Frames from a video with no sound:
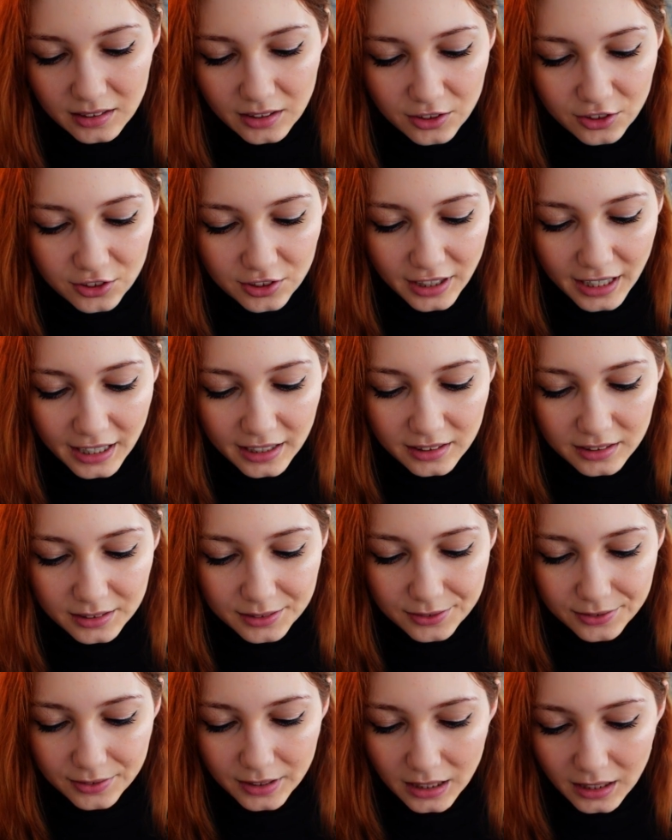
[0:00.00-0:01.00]
The child
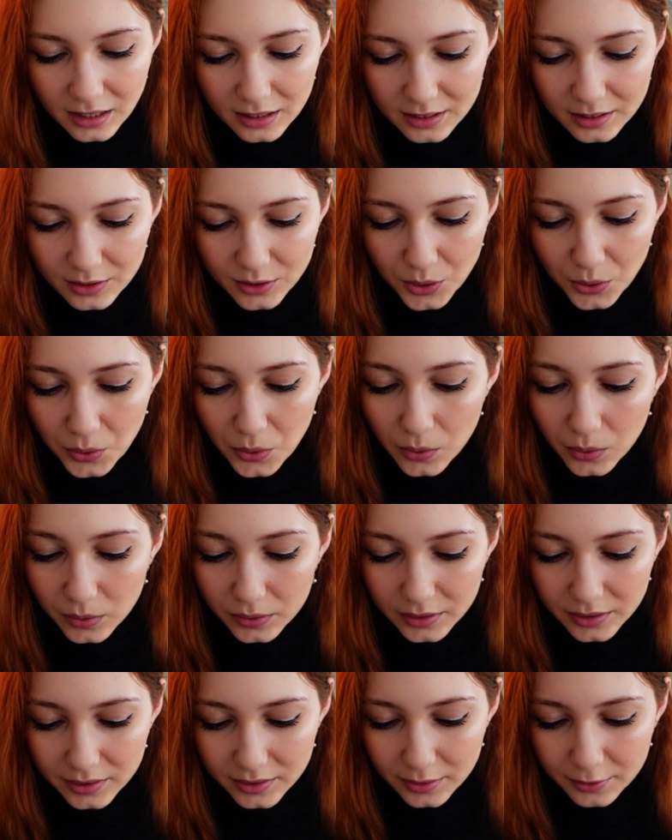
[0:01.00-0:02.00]
felt the
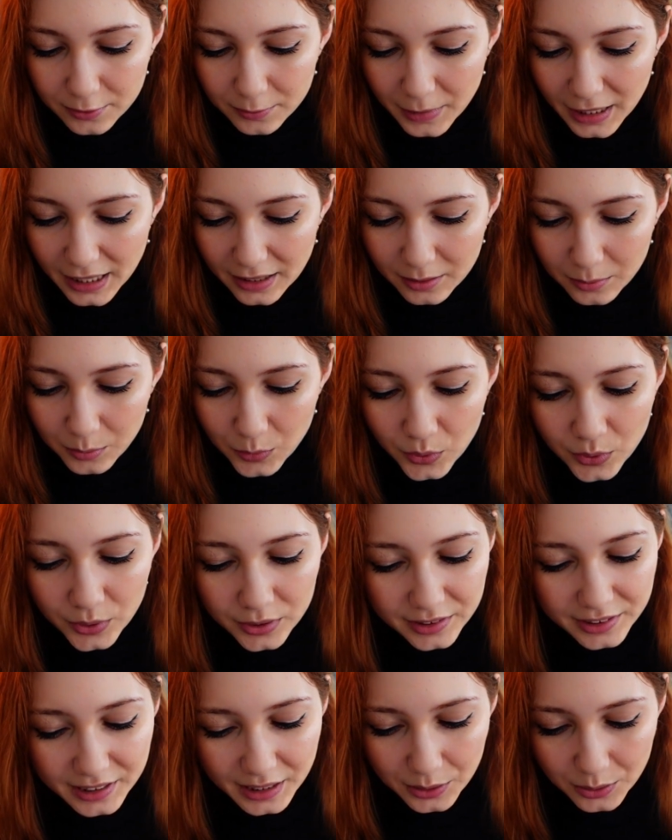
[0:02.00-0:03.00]
coldness of man more
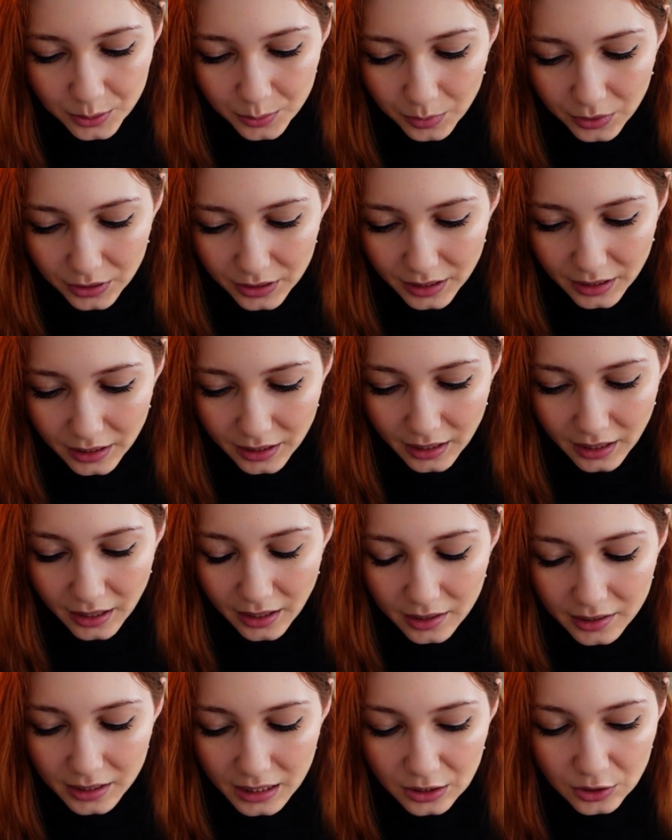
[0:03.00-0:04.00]
terribly
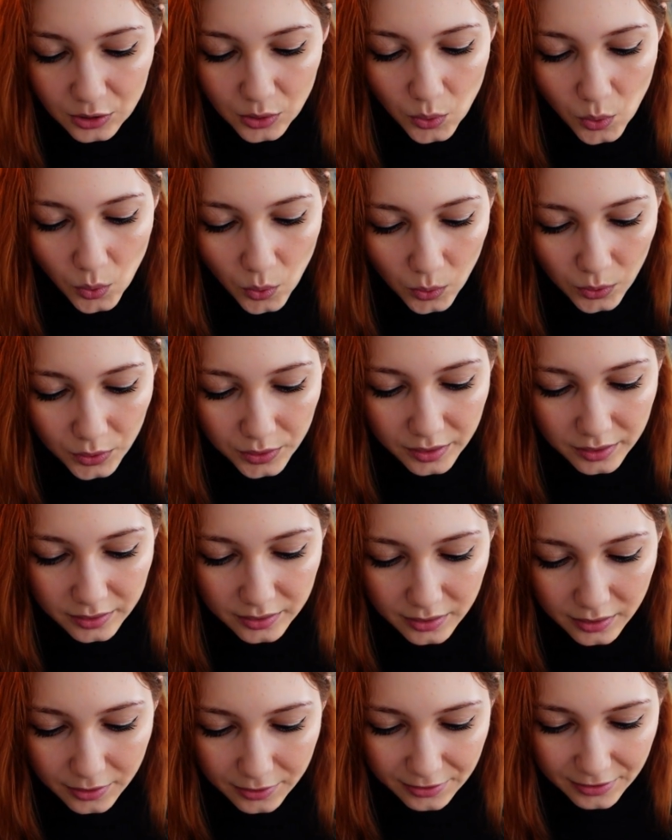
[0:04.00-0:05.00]
than the
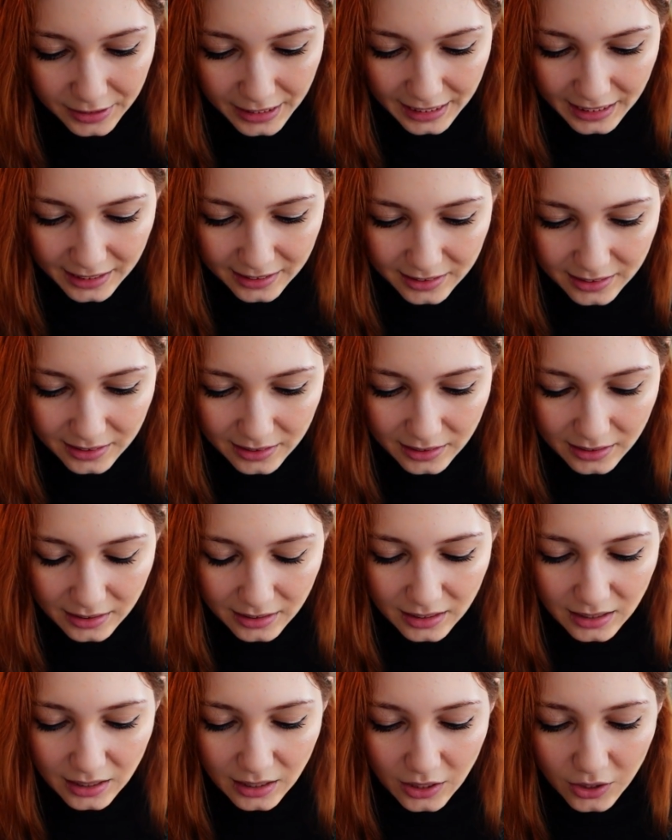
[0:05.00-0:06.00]
coldness of night.
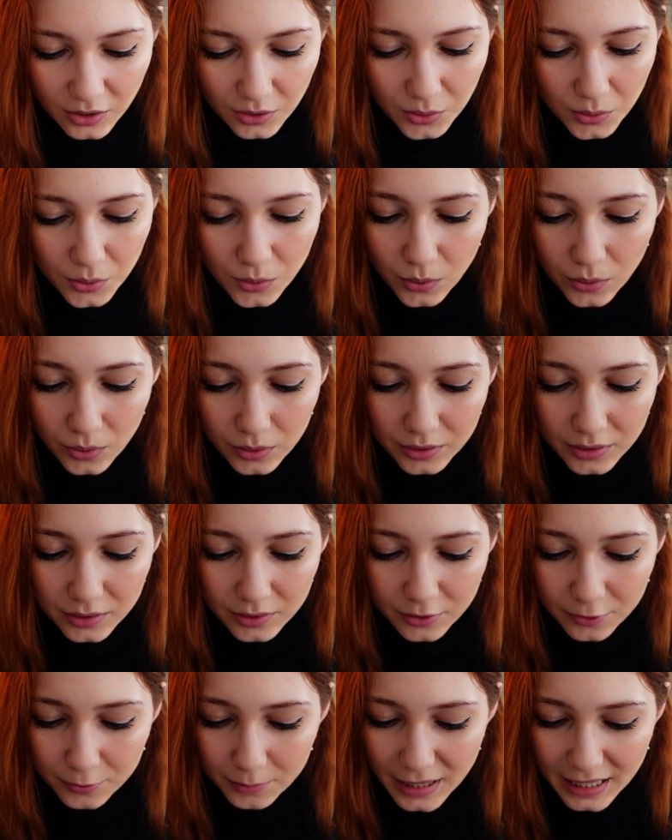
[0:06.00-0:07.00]
The coldness
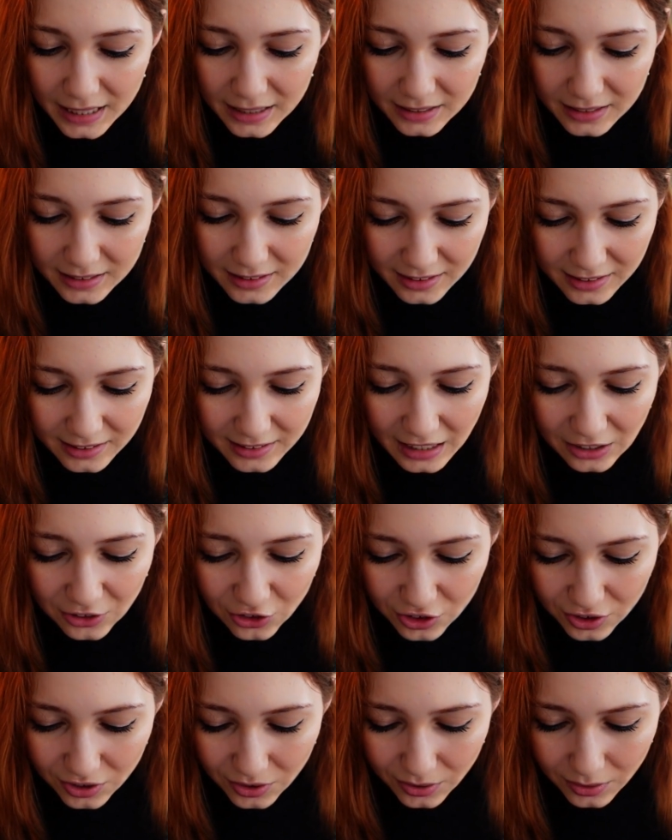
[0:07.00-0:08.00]
of man is
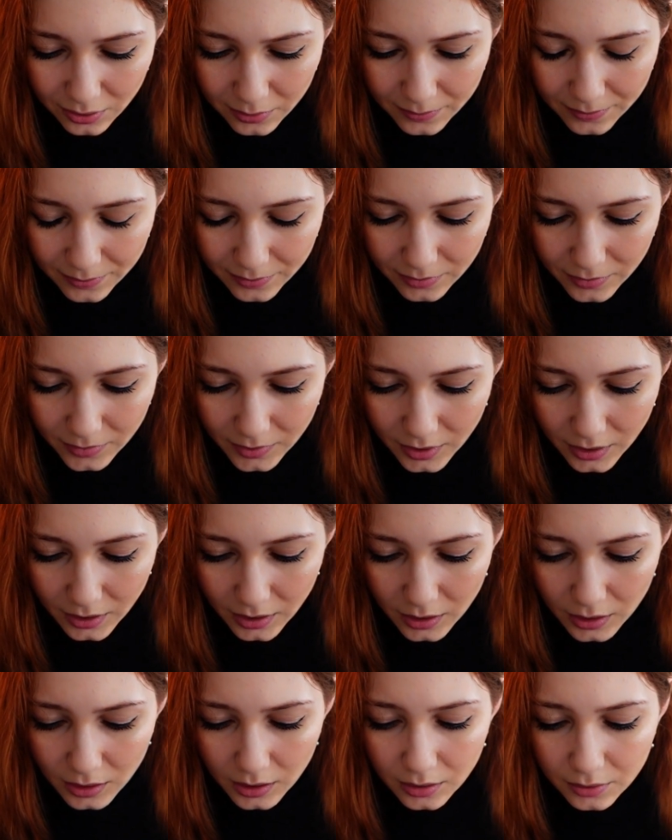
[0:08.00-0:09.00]
intentional.
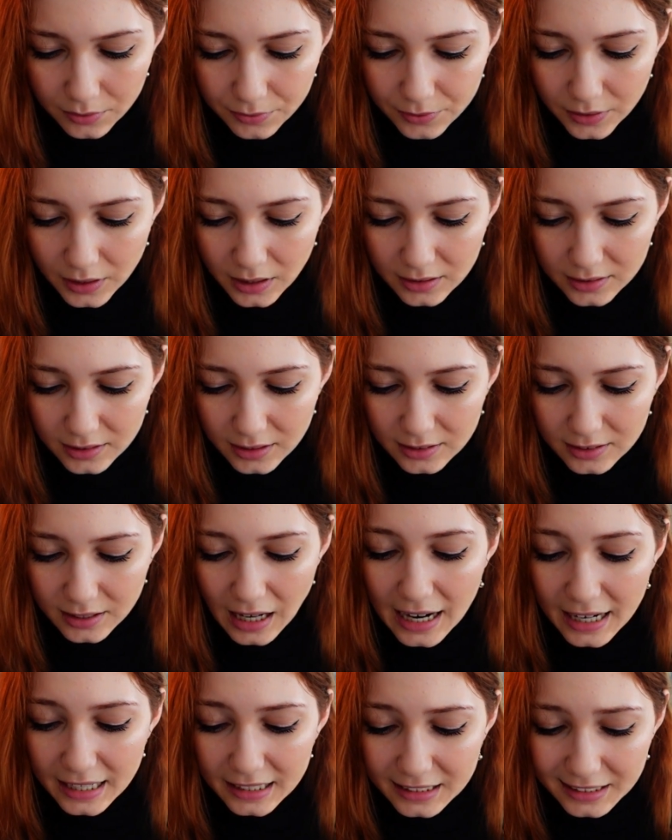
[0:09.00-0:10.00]
He felt a
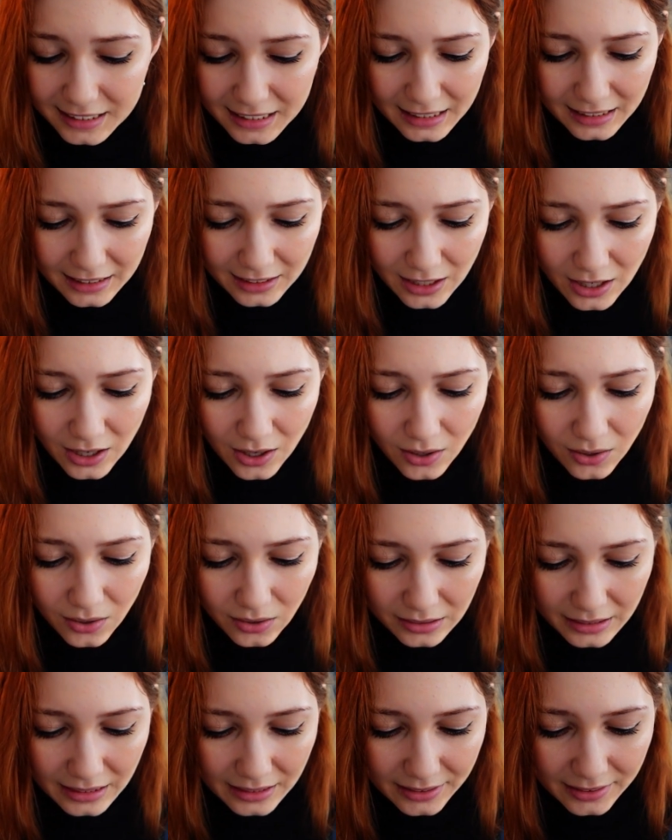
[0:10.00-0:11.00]
tightening
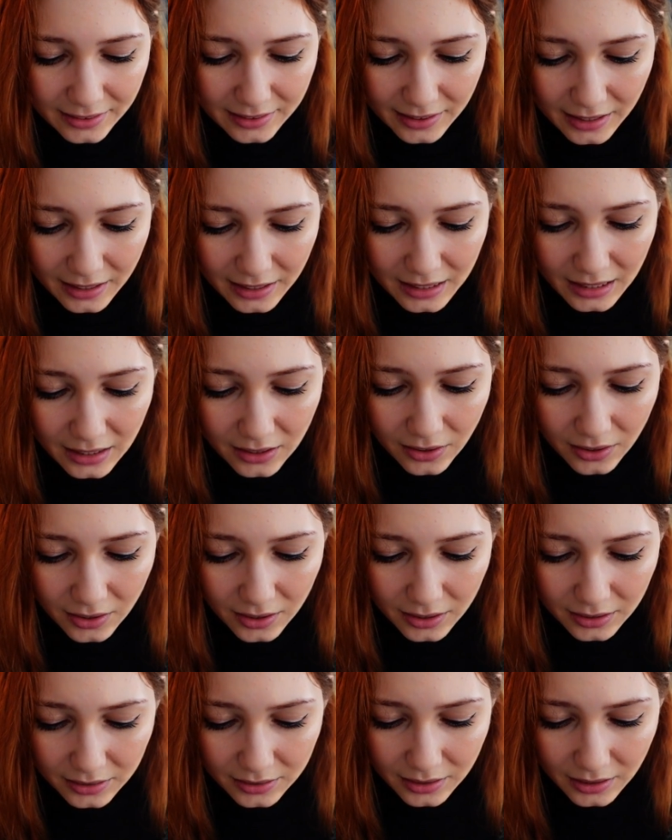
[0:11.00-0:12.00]
on his sinking
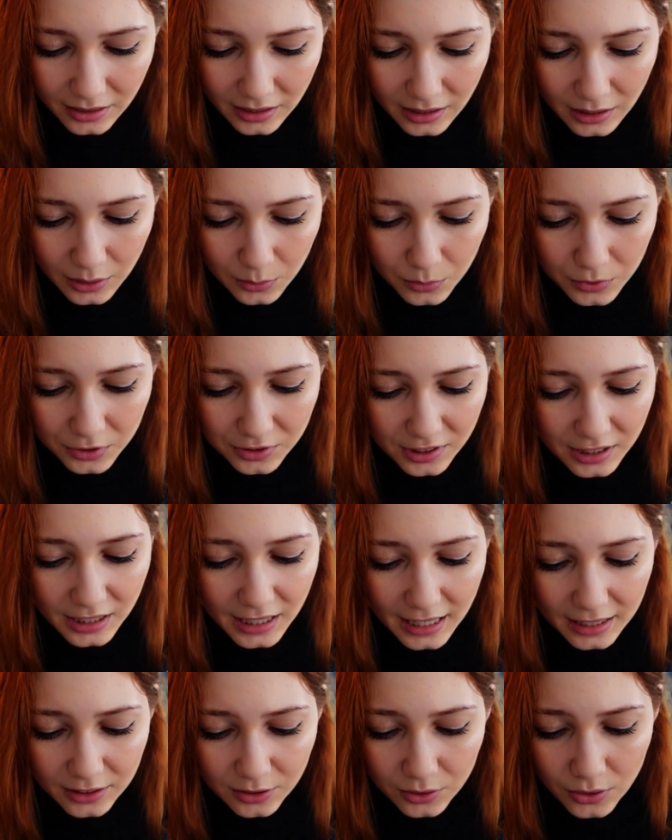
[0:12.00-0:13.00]
heart, which he
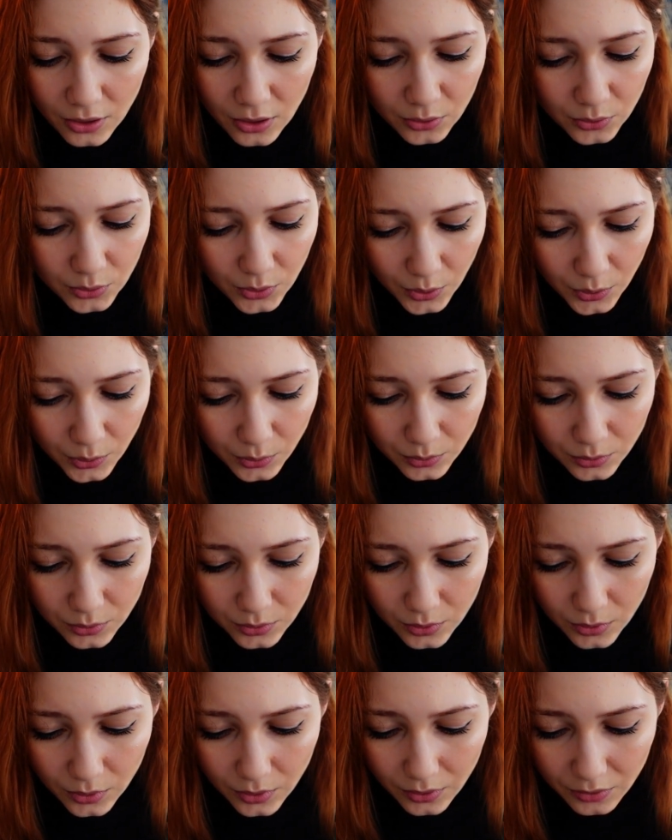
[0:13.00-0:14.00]
had not
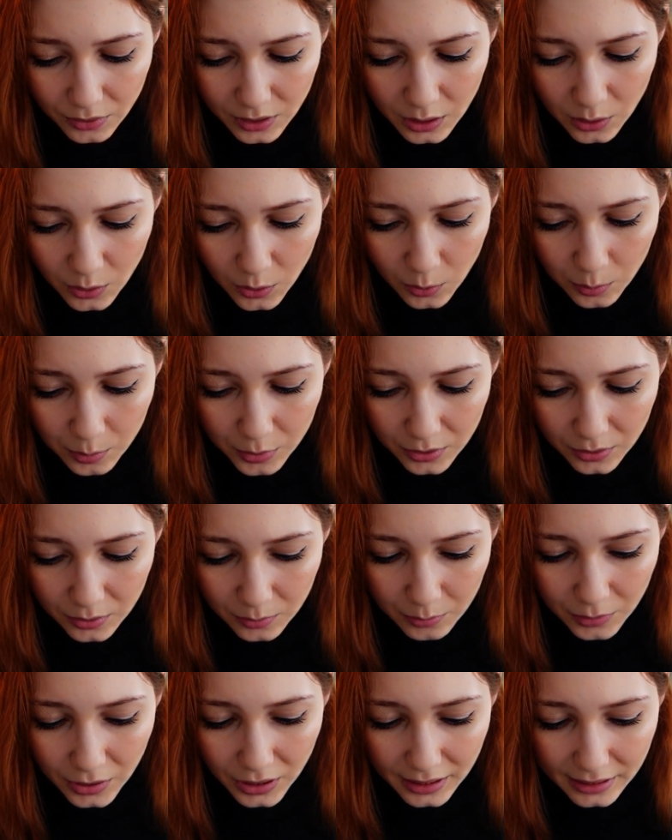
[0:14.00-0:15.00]
known on the
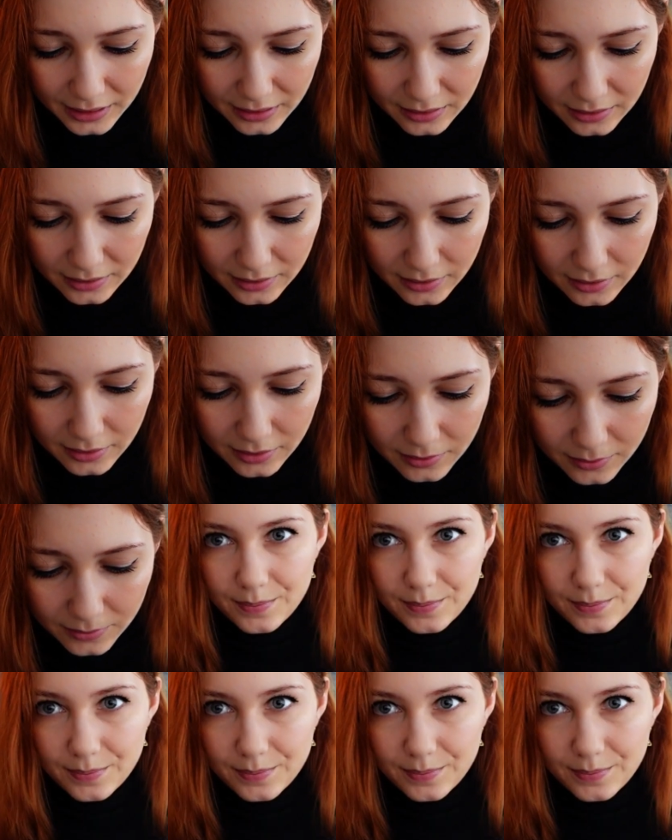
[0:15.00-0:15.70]
open plains.